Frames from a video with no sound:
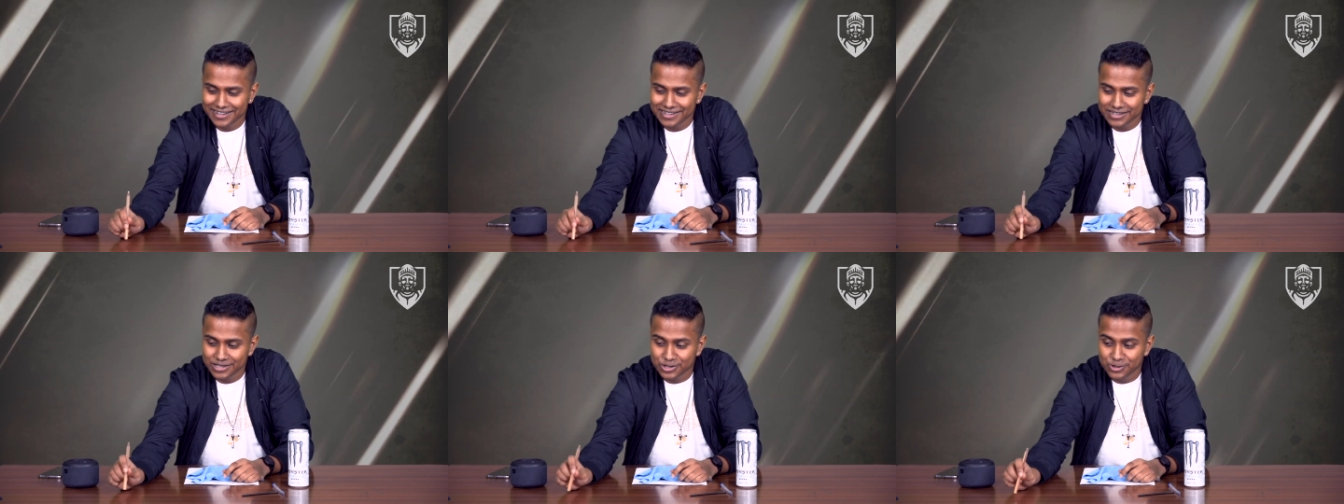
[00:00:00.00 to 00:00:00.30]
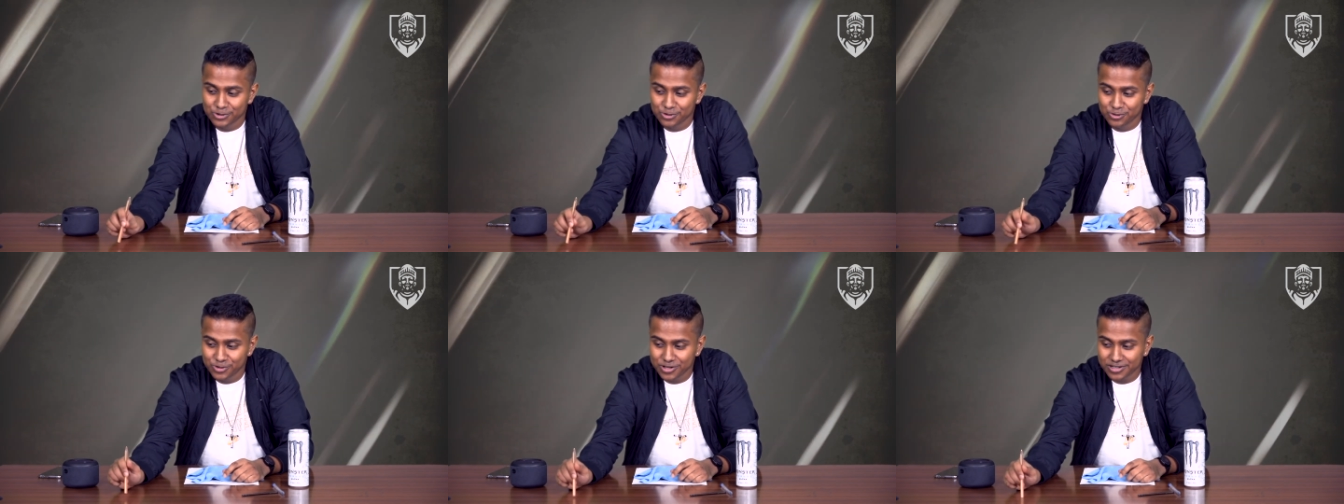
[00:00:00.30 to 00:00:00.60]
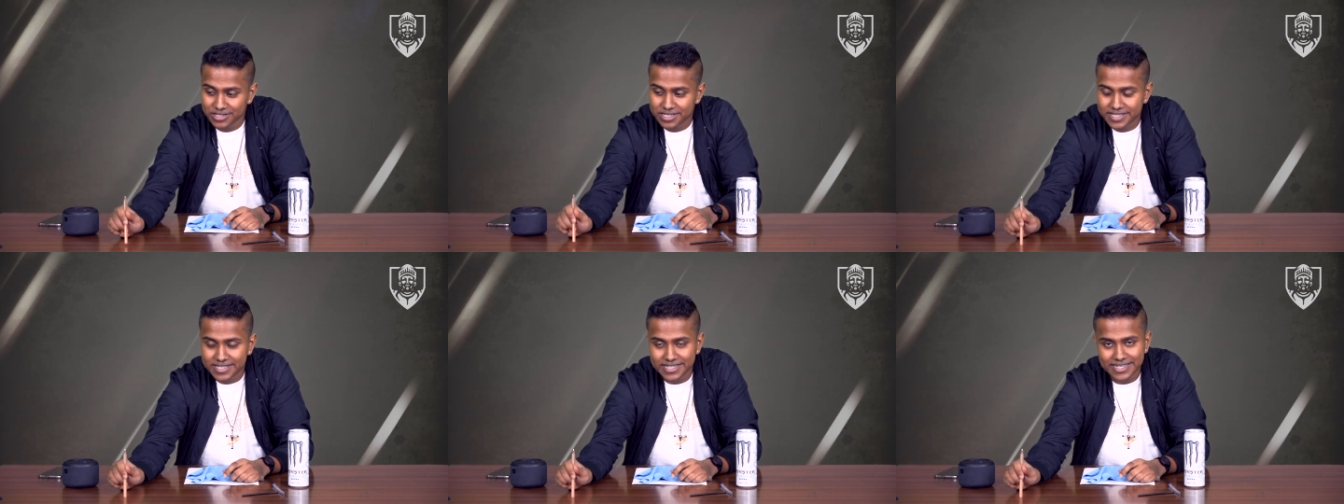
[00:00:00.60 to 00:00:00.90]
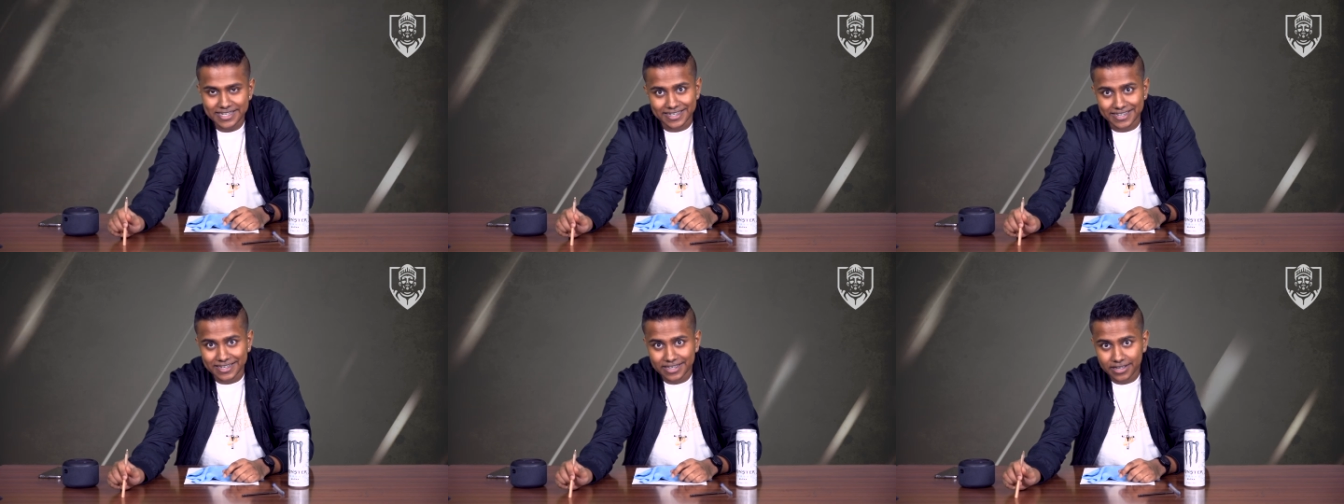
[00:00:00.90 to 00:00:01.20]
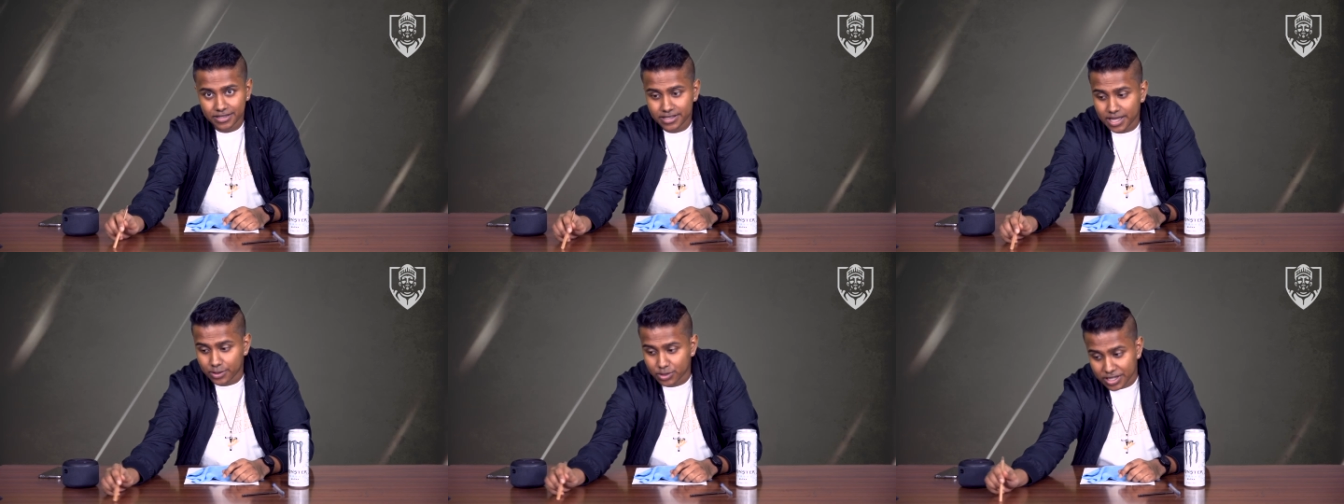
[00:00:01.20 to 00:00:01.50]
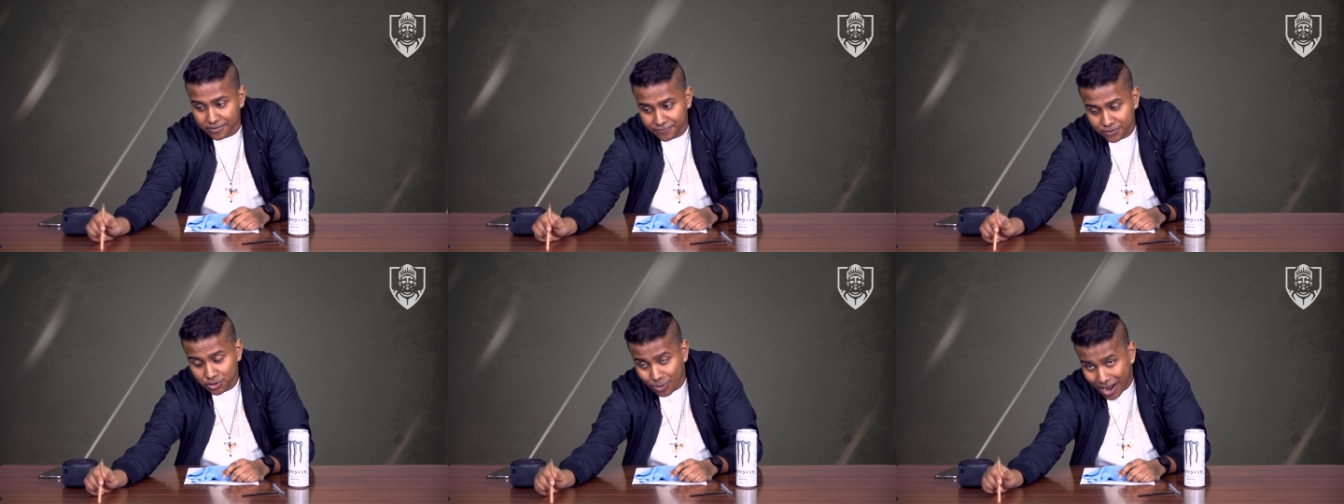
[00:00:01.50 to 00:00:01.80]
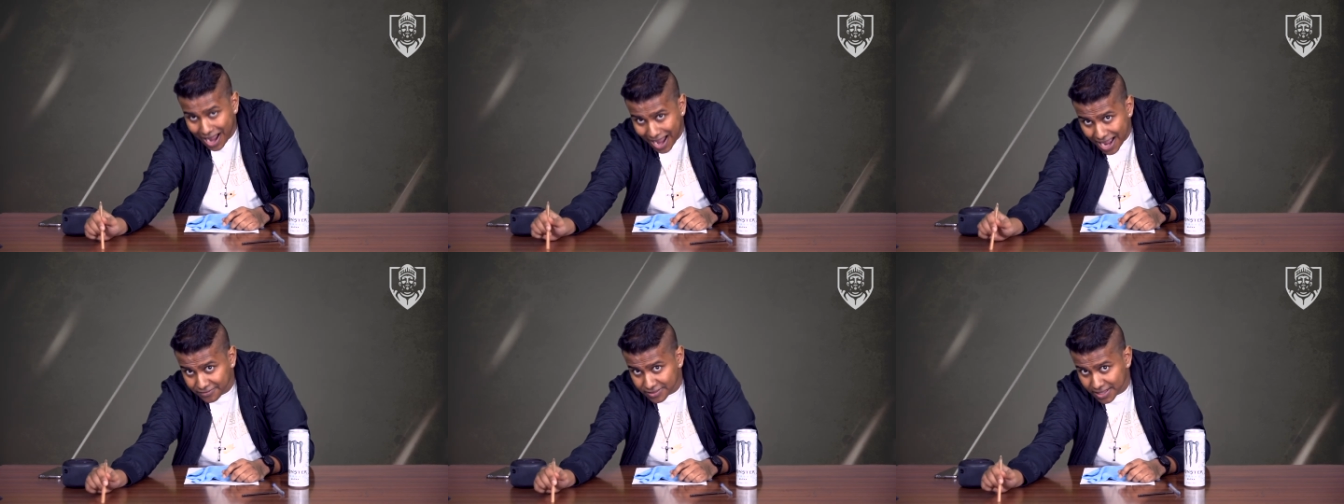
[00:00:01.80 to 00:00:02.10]
you will see that if you
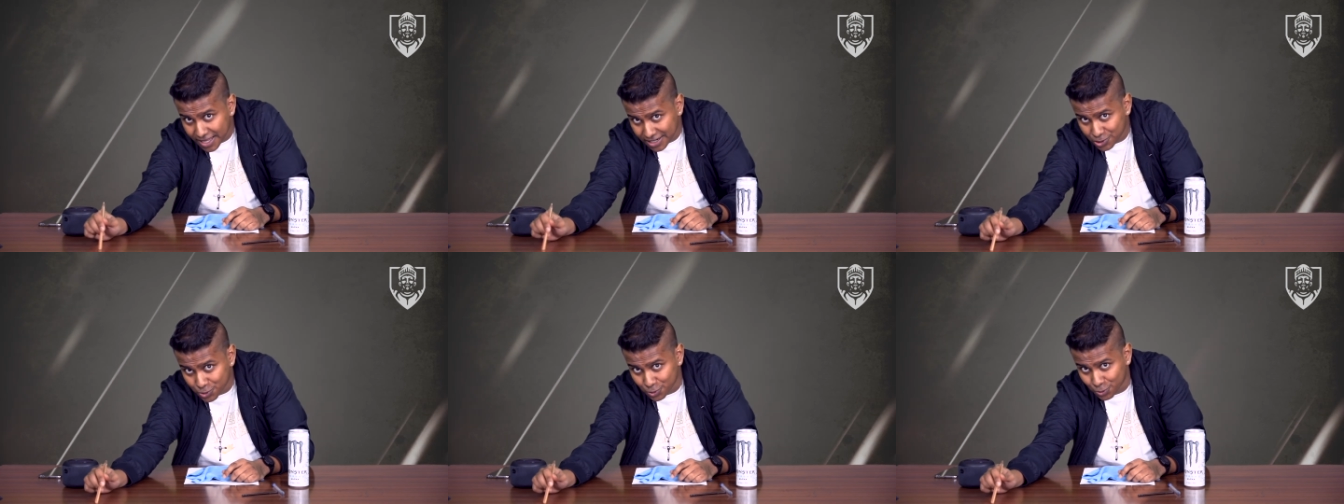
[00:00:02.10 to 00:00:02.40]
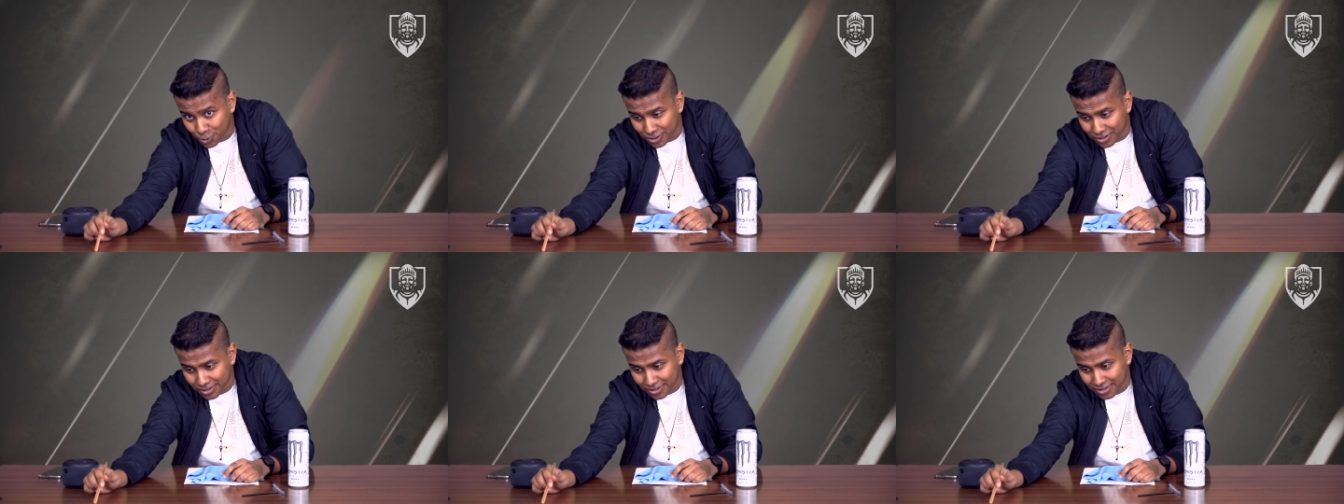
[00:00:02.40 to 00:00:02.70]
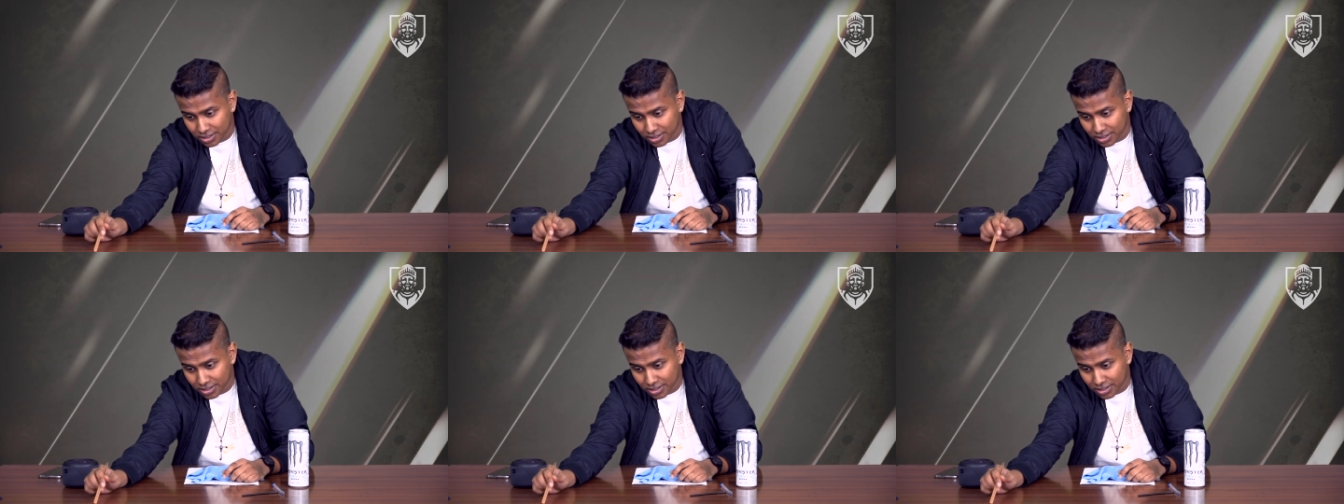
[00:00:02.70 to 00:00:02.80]
have that tool